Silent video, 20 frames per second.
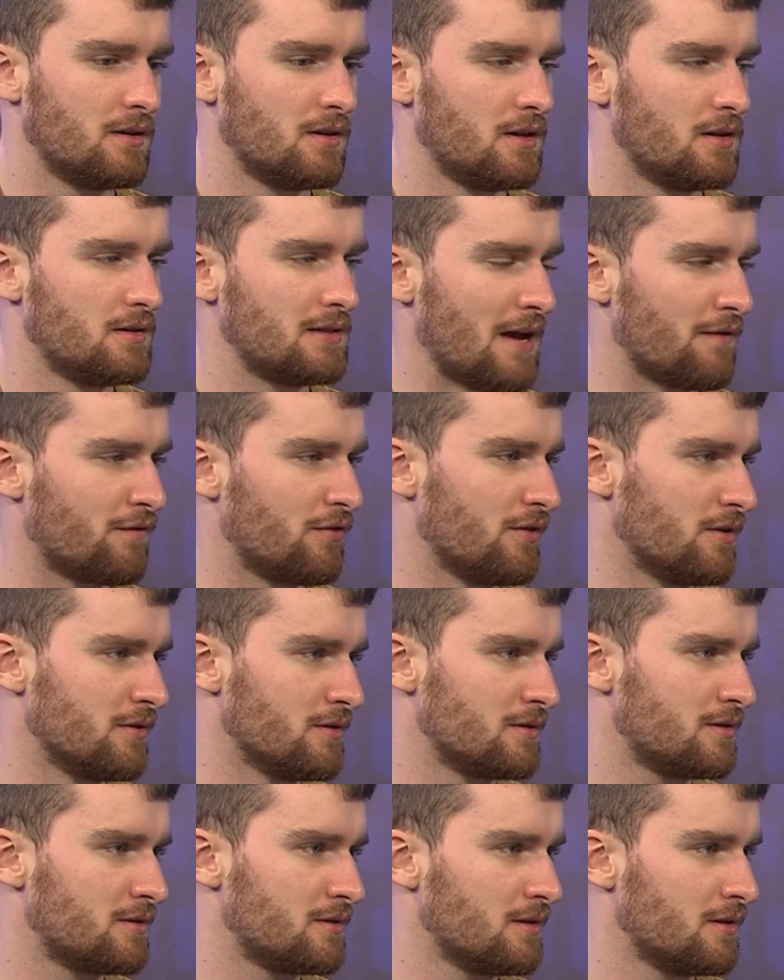
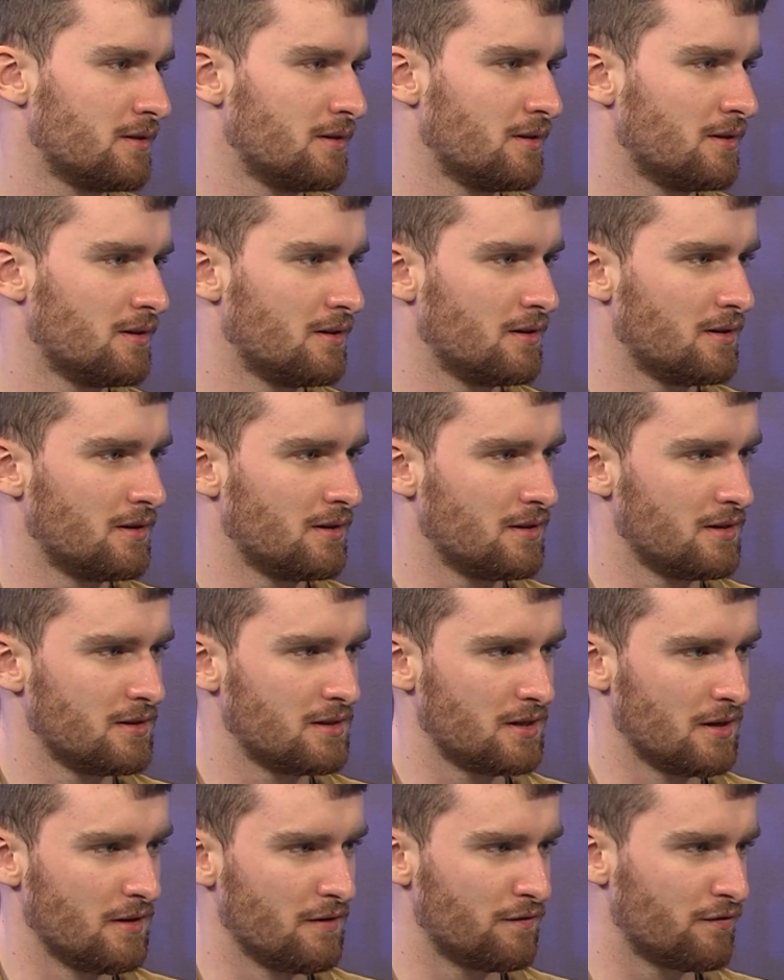deference
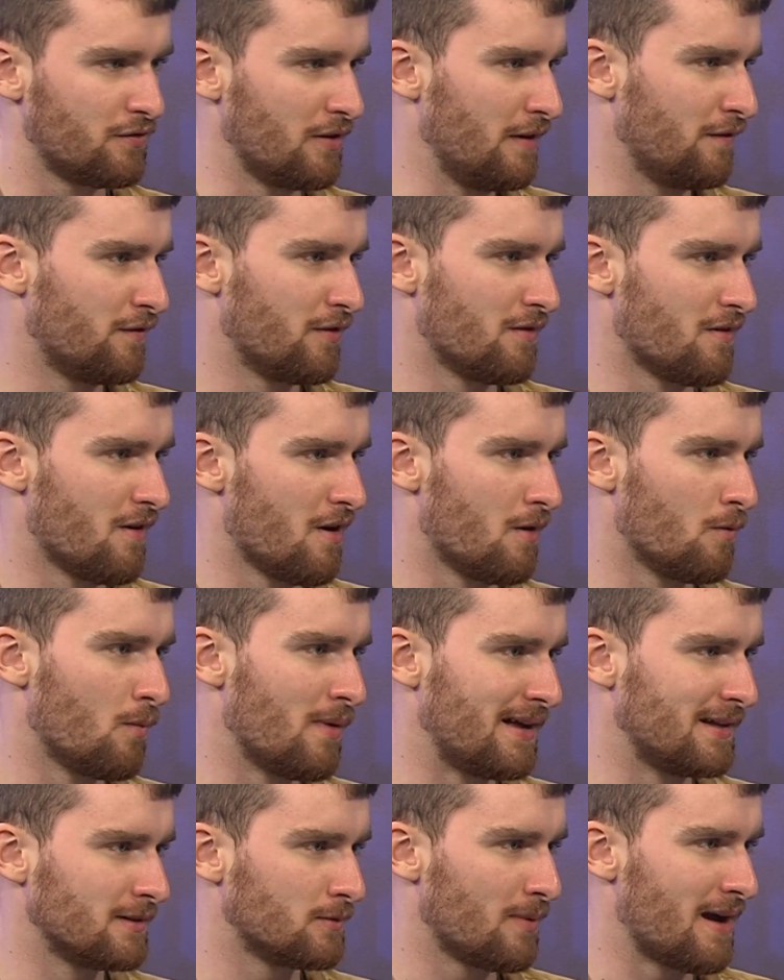to free-for-all
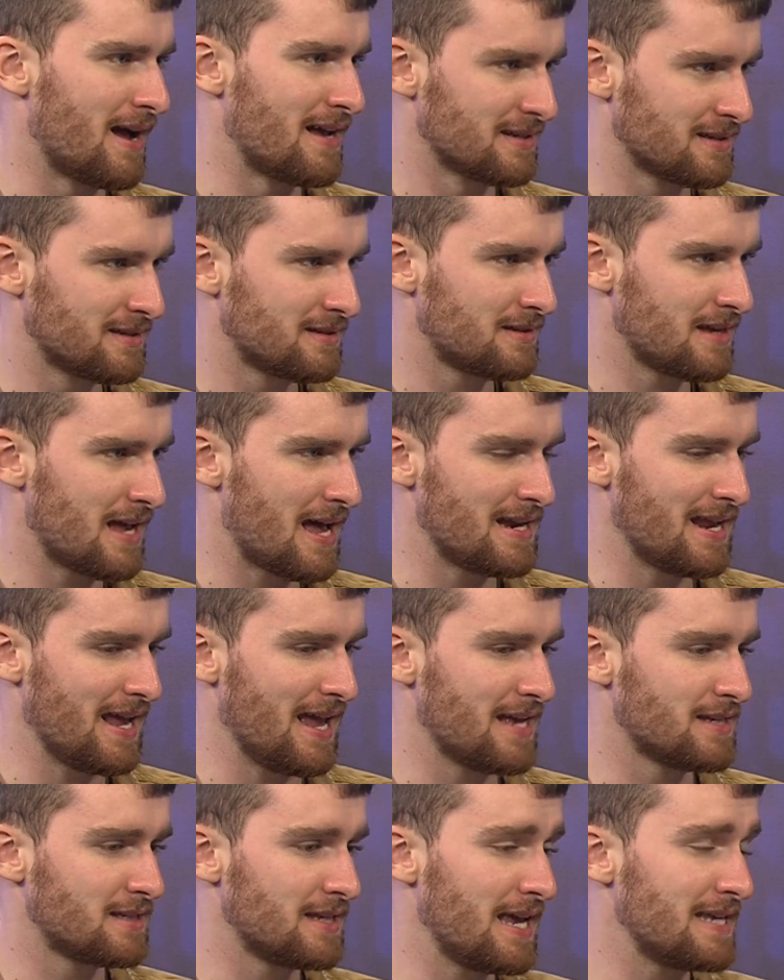Wild West, and
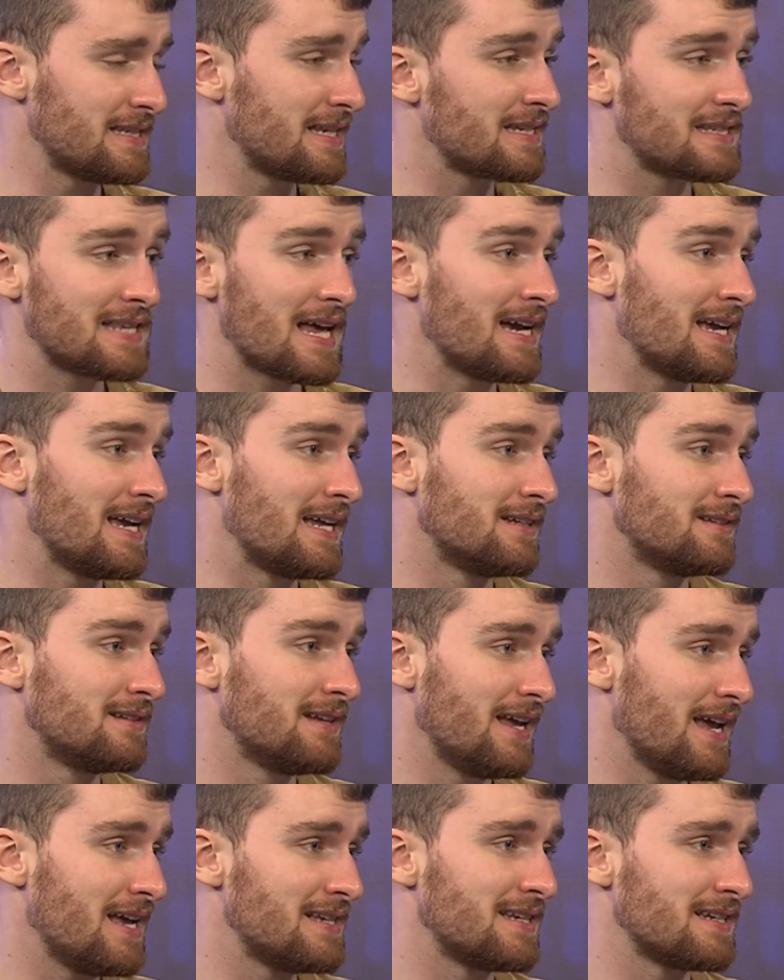it's exciting.
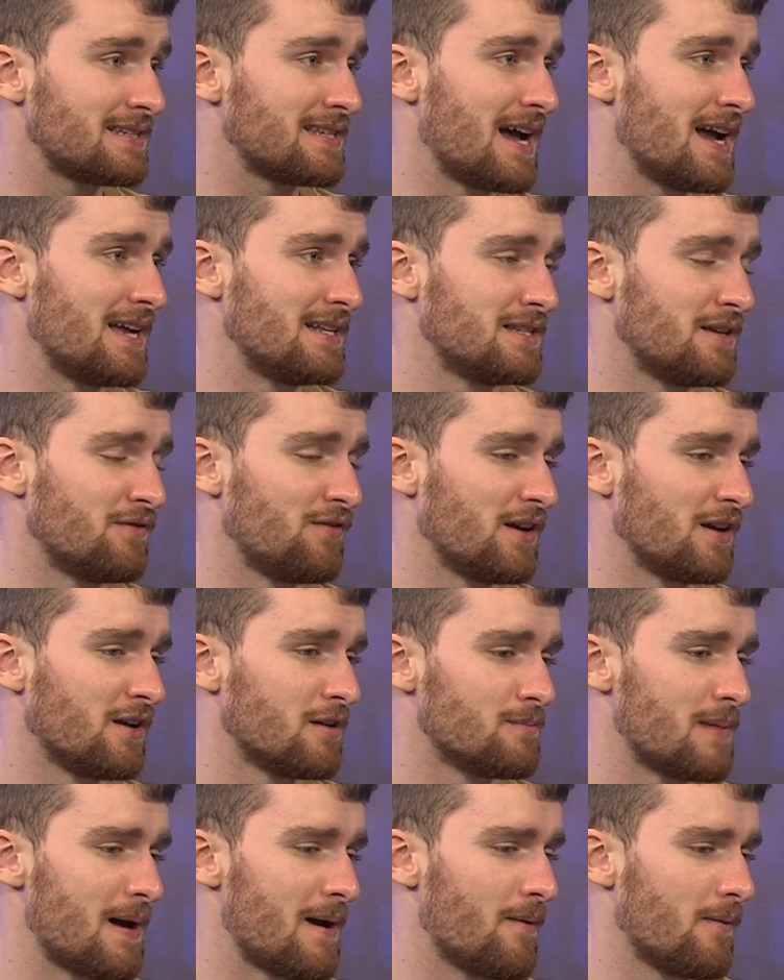It is exciting to think
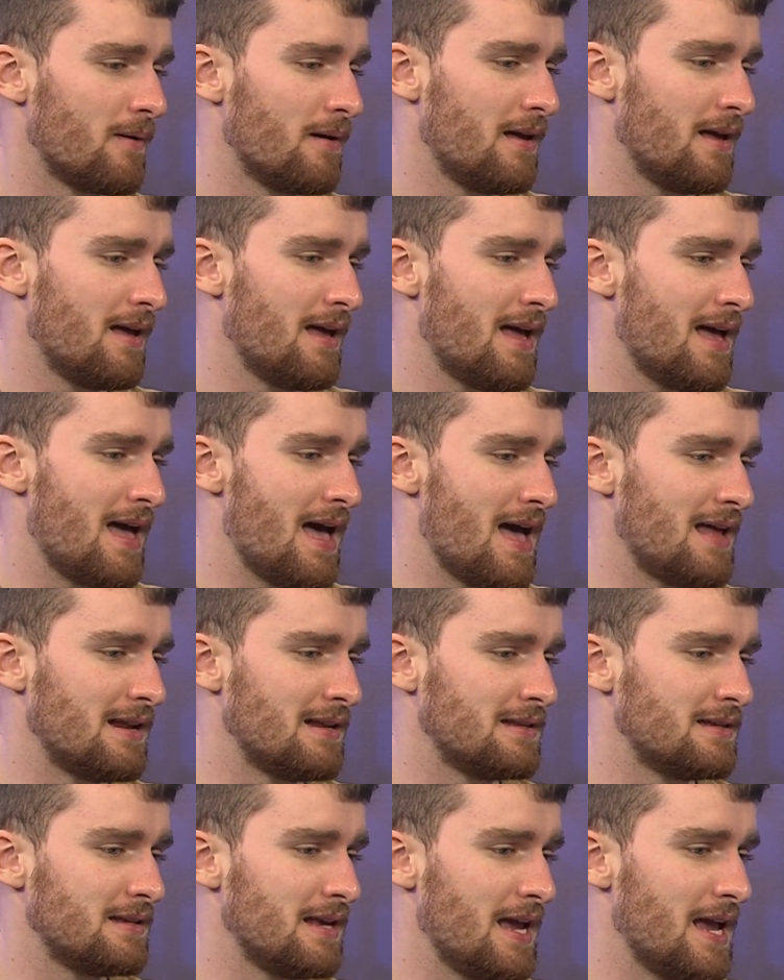about,
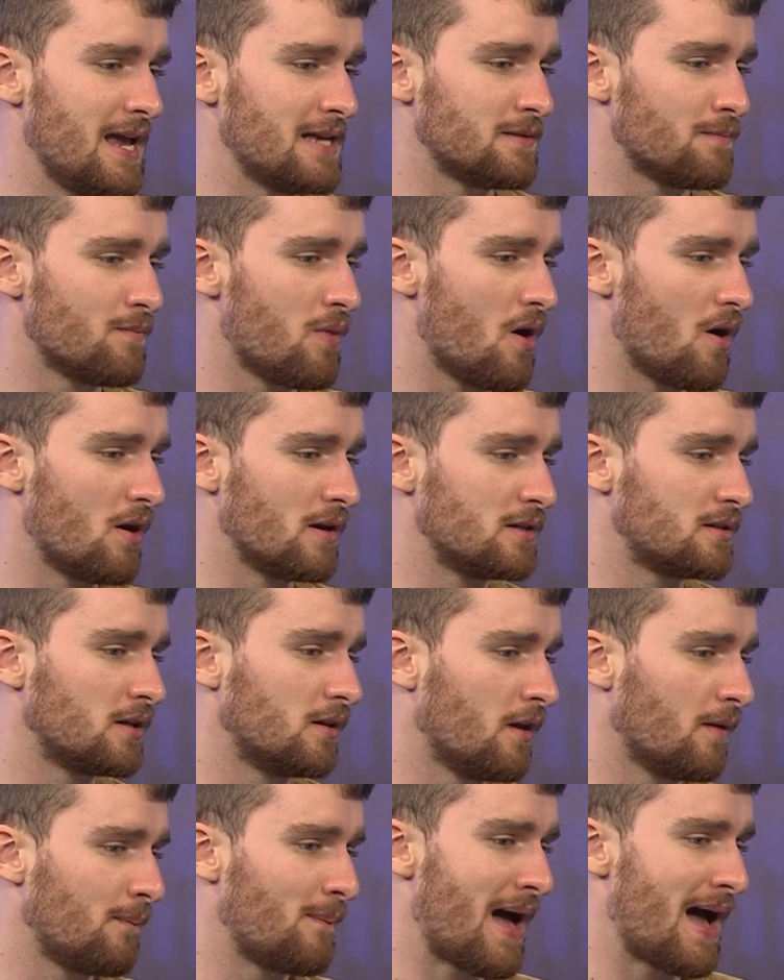and it is important to
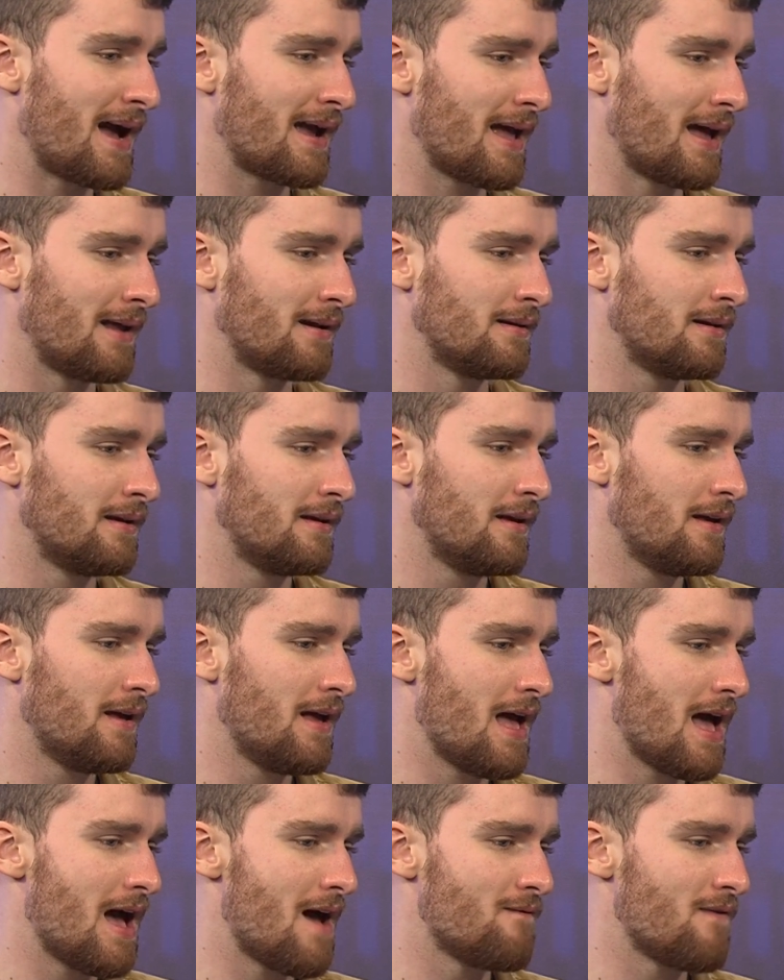look back and
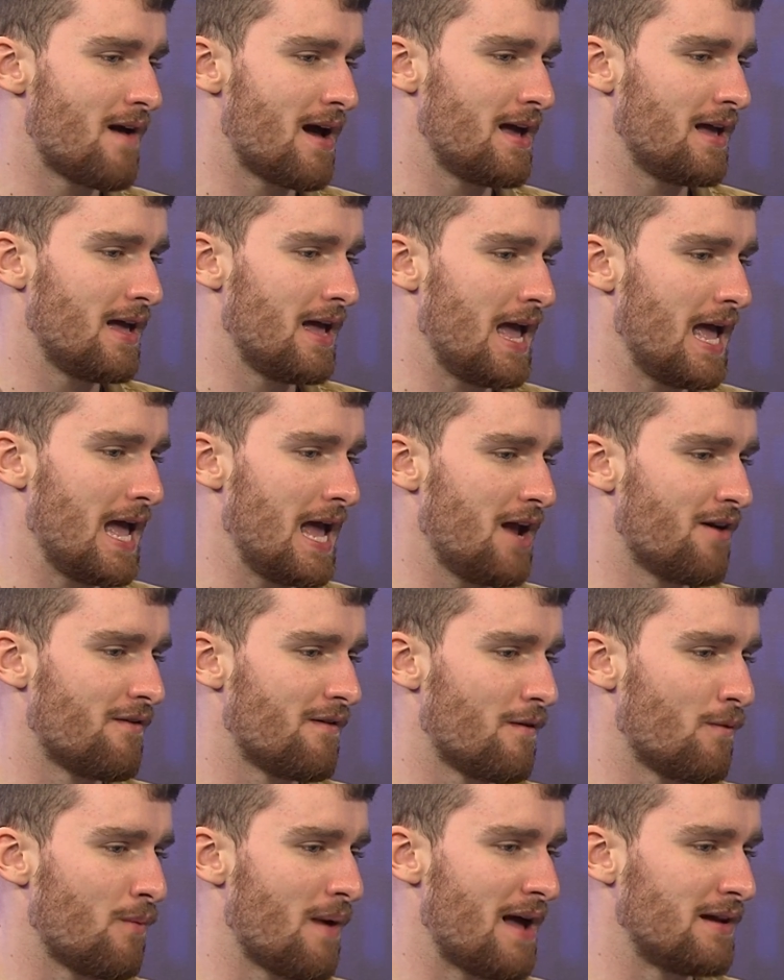that
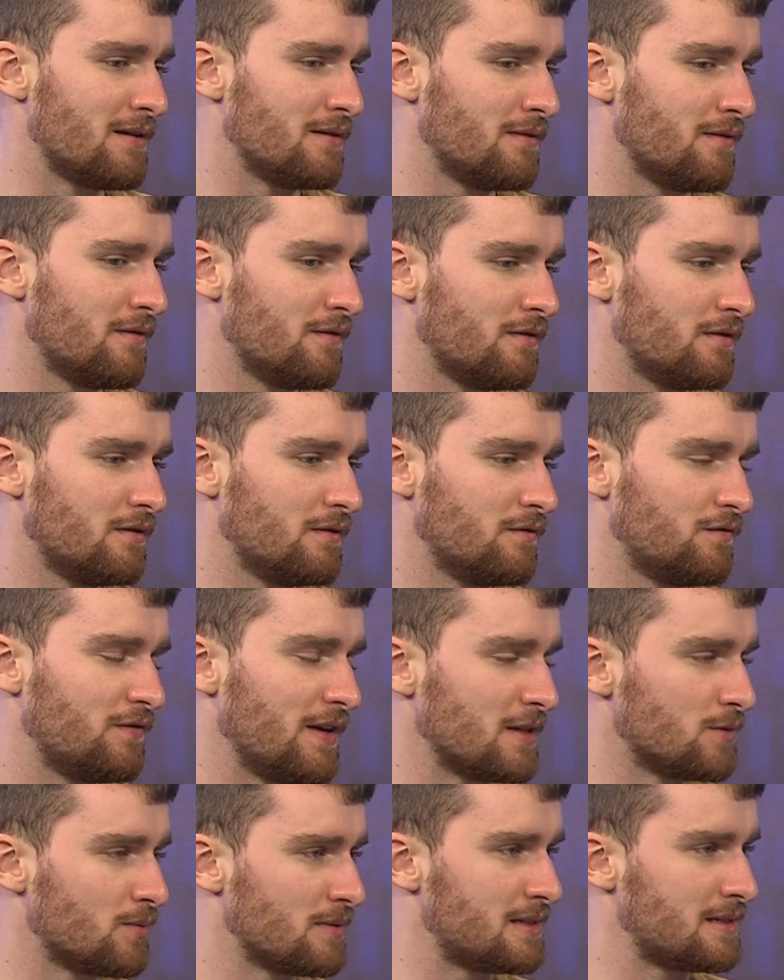era when
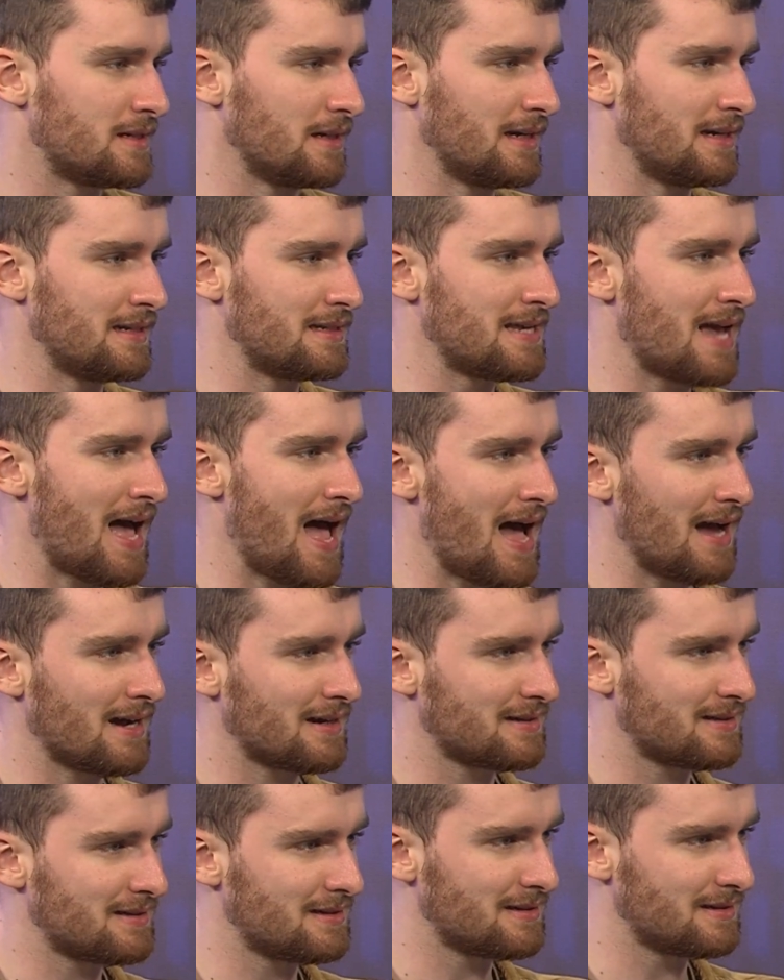things were still
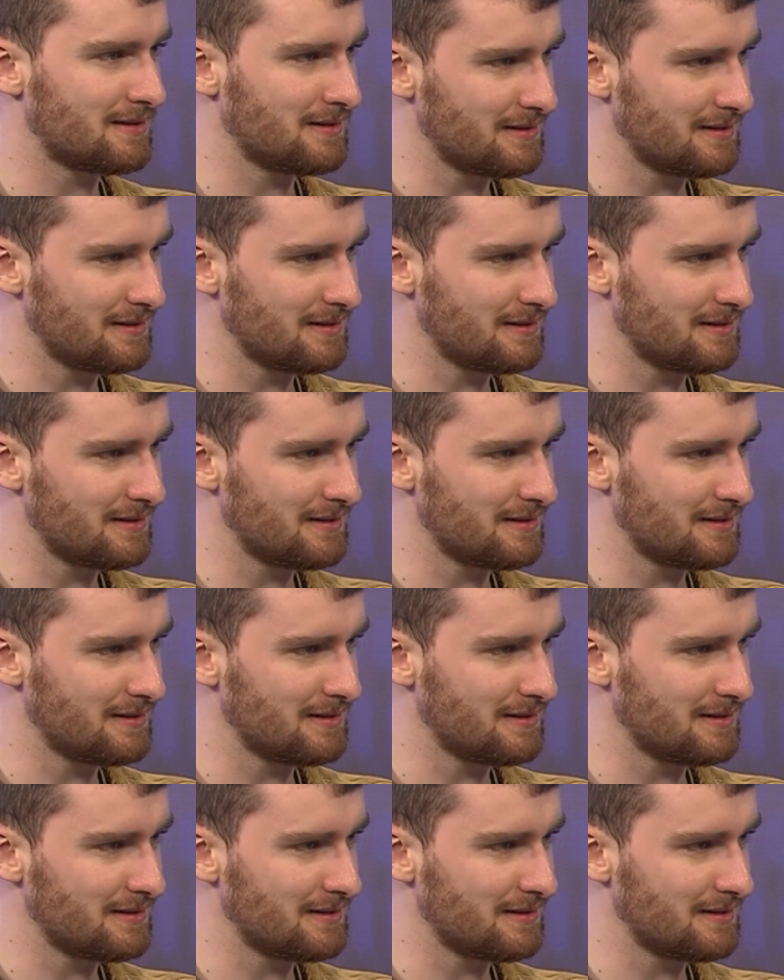intact,